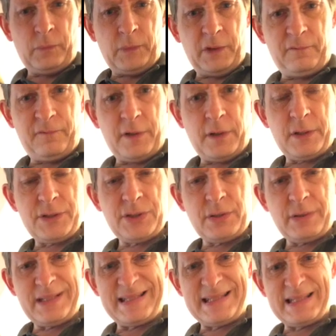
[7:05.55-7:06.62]
in fairness,
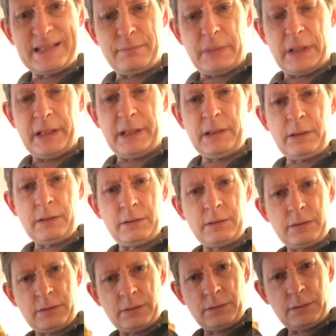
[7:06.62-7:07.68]
this isn't mine.
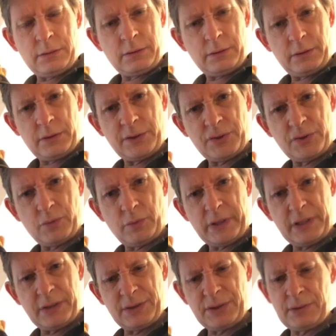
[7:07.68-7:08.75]
This is
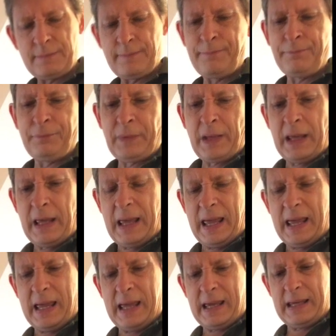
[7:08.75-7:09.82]
Ria's.
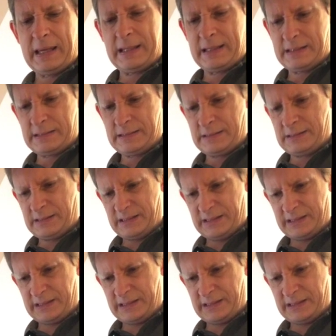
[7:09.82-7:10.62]
And,